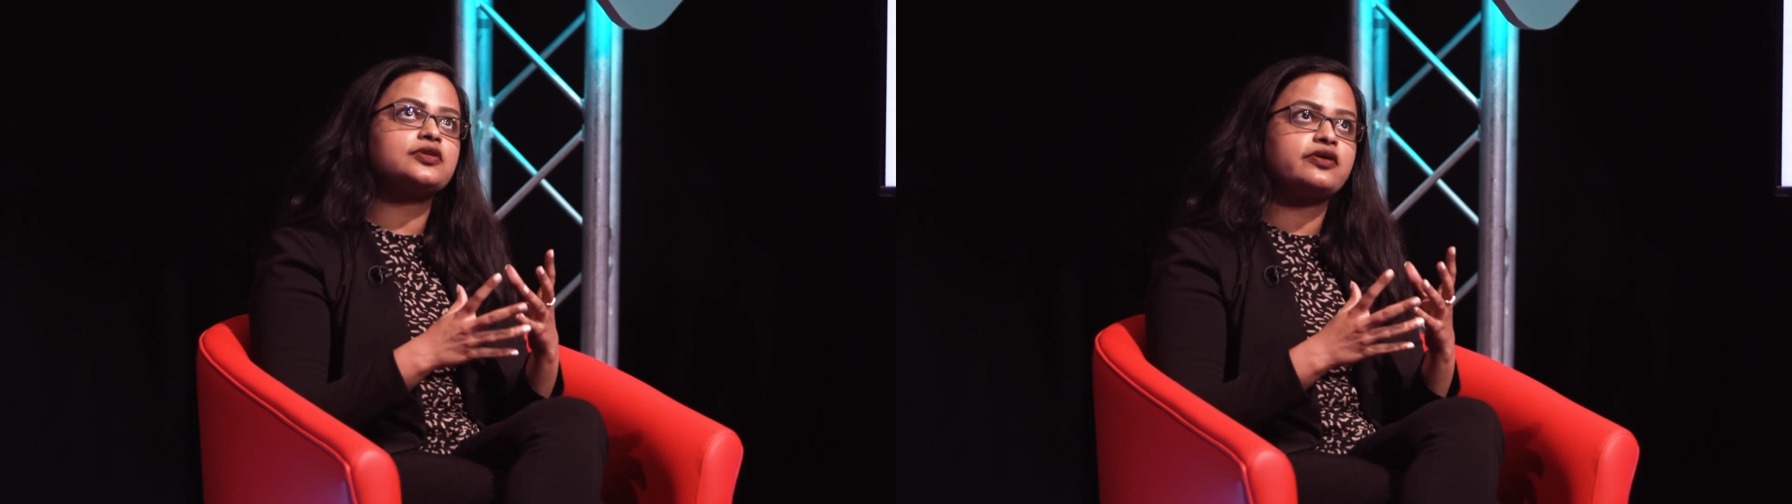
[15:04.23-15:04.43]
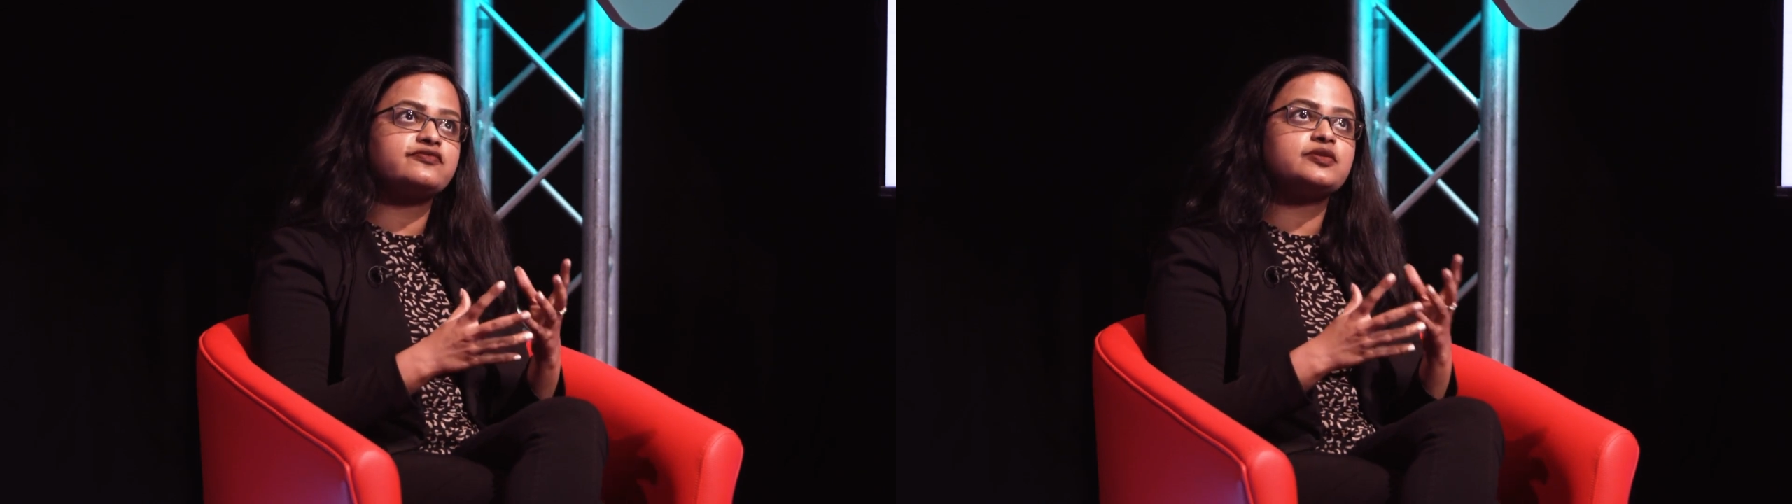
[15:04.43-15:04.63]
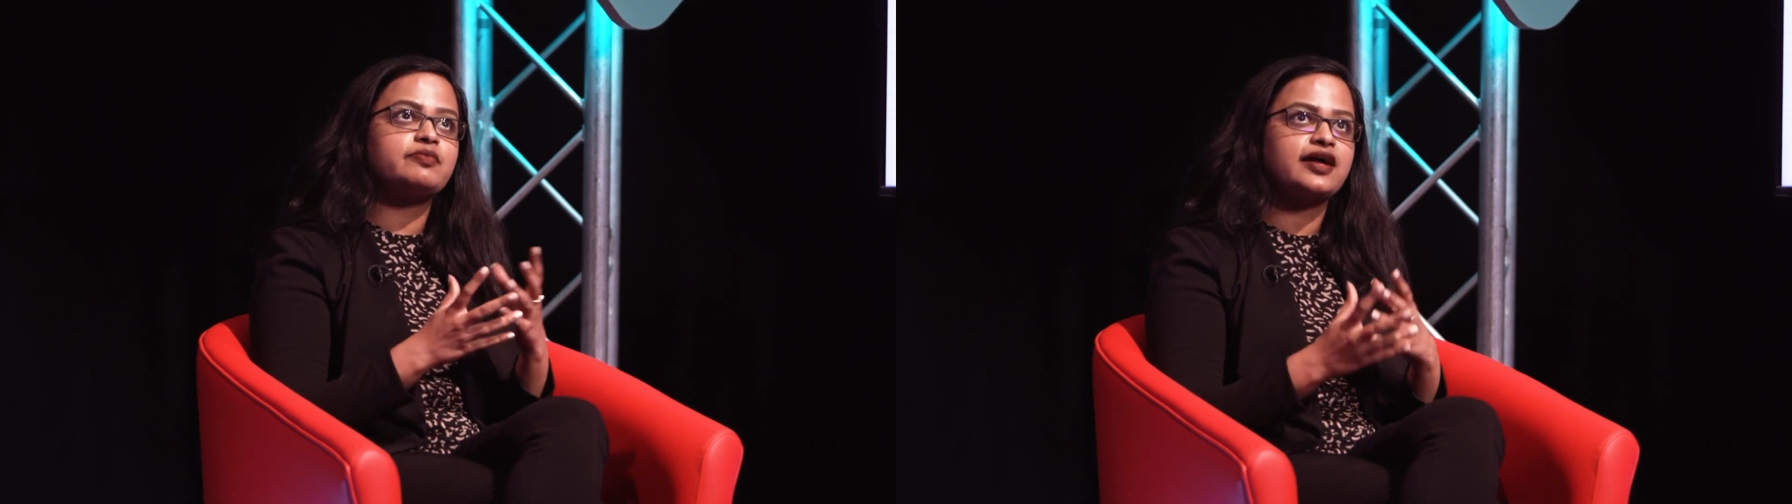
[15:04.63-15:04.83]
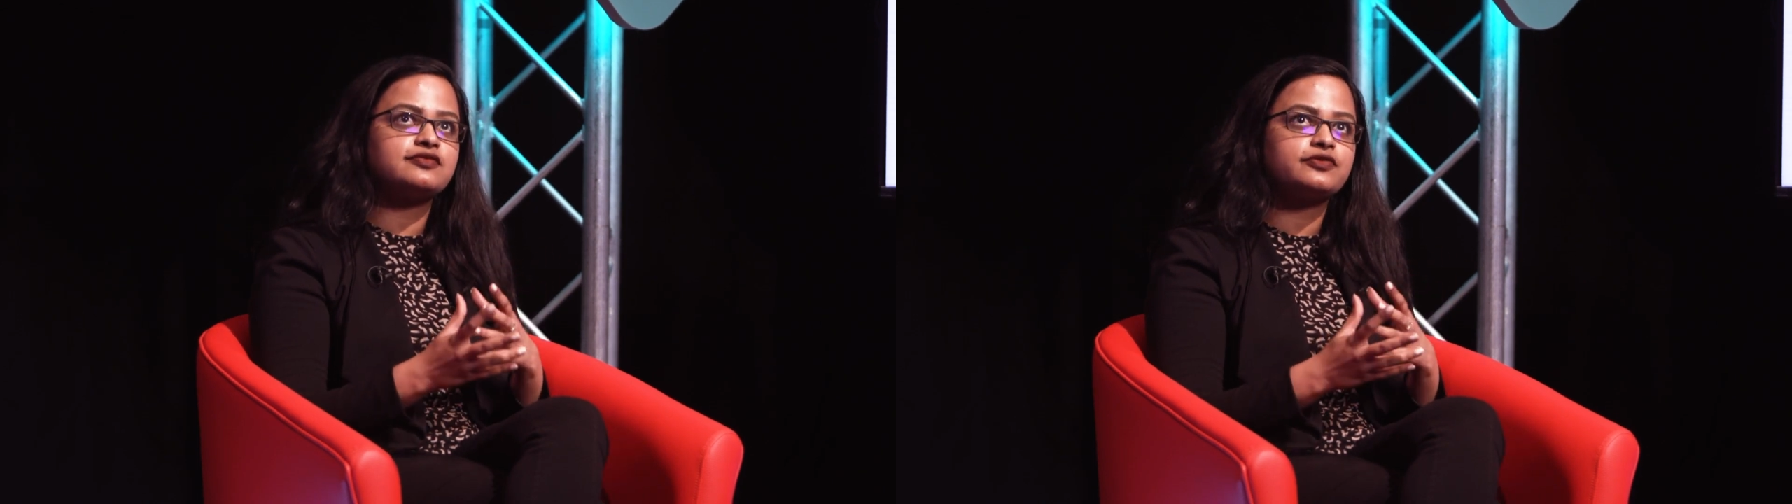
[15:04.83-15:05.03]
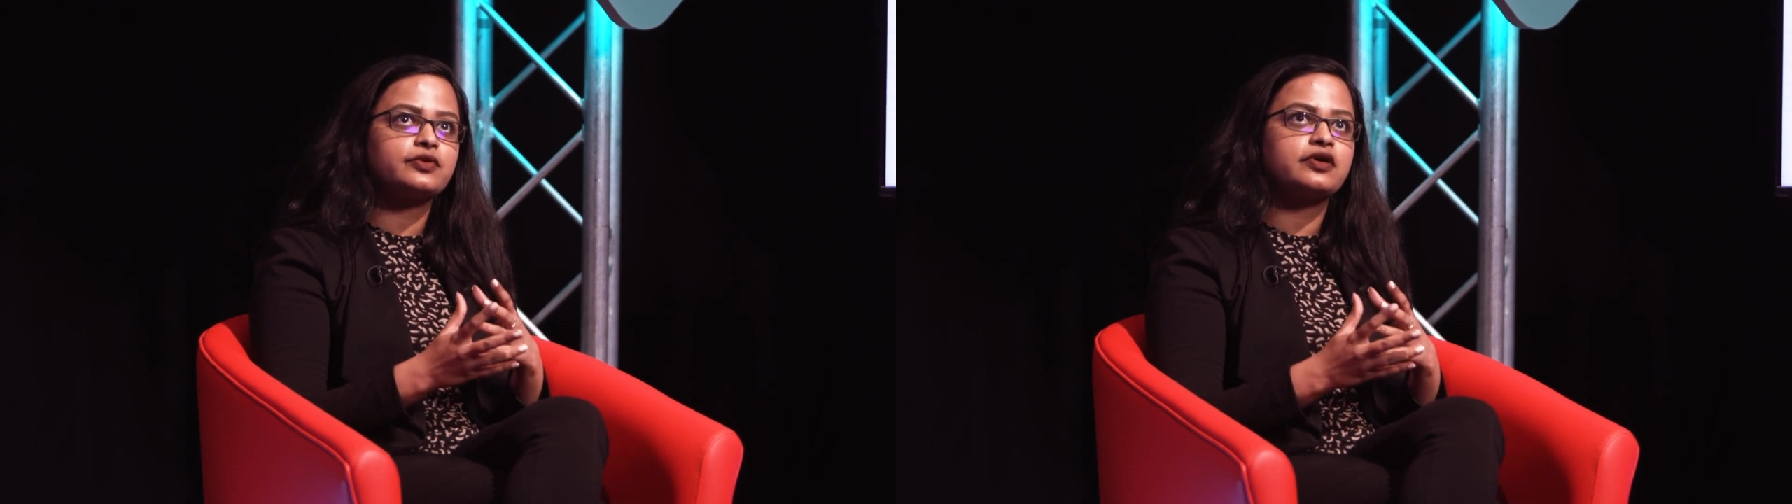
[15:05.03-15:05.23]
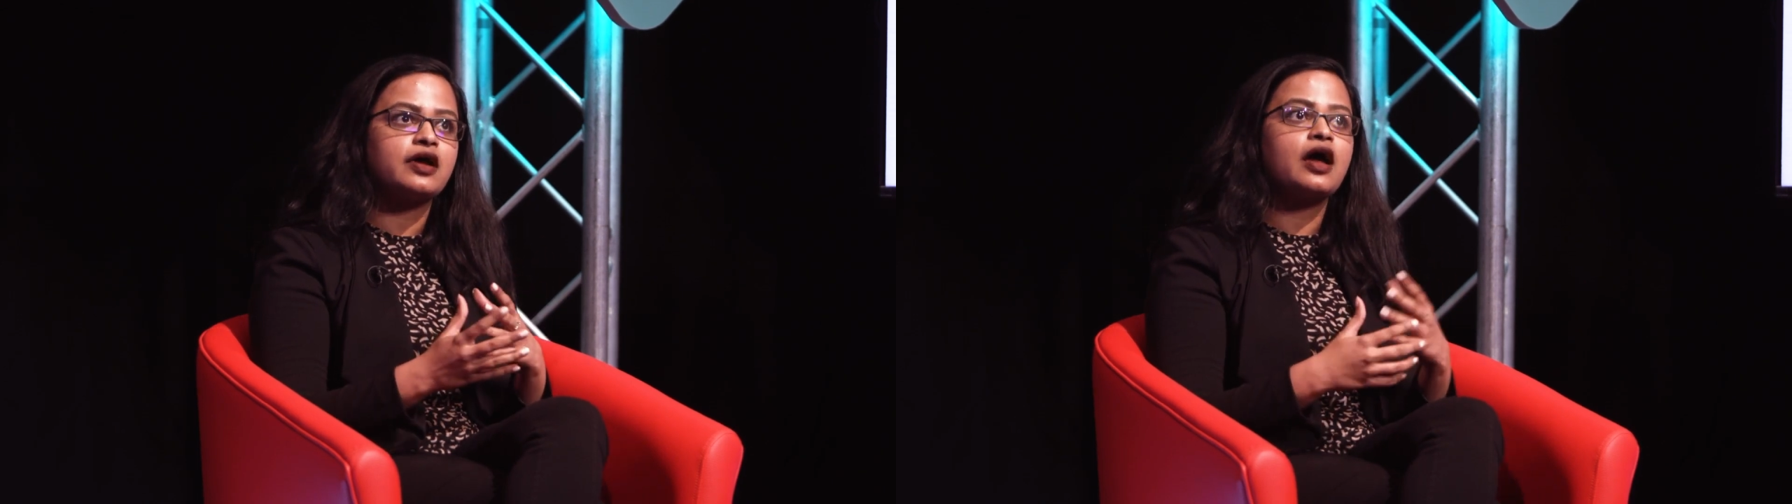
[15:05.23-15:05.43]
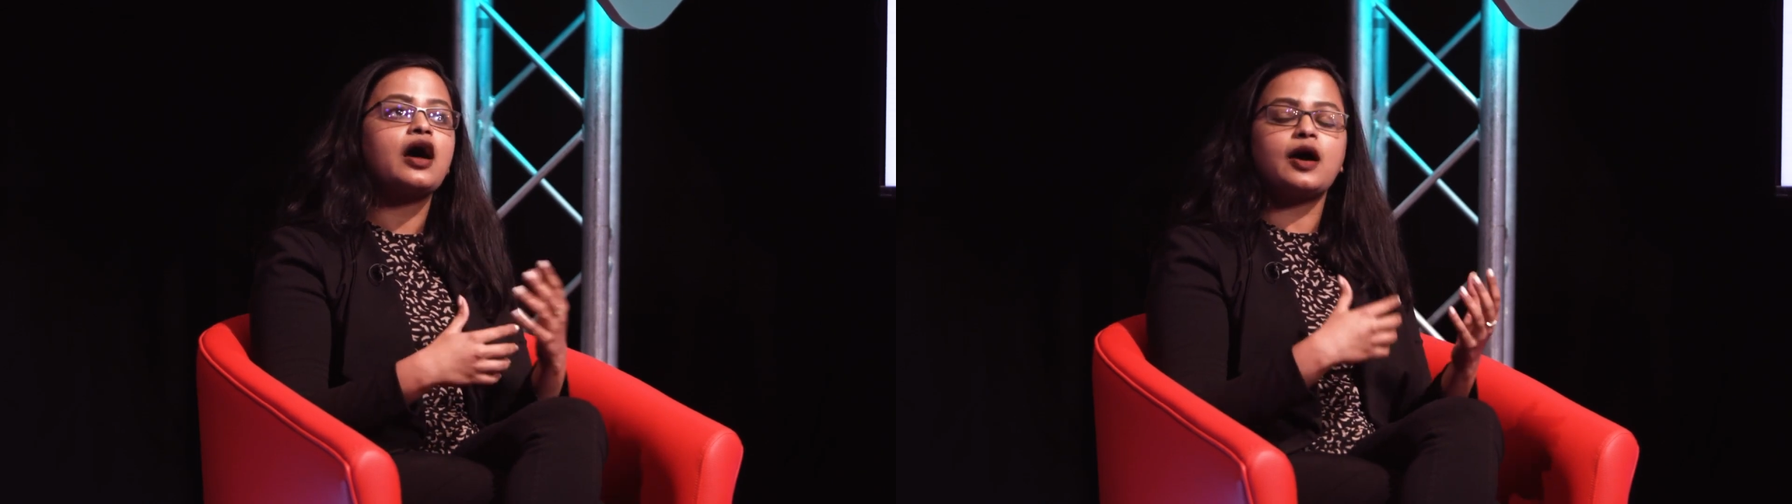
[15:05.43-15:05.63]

lot of demand for